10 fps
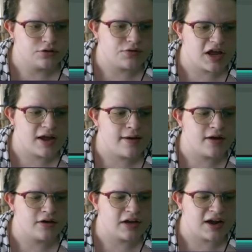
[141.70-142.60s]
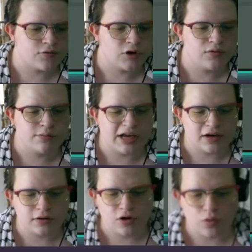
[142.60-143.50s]
And after every
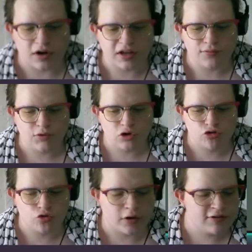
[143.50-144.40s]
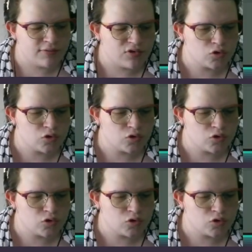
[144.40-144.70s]
battle, you are given a choice of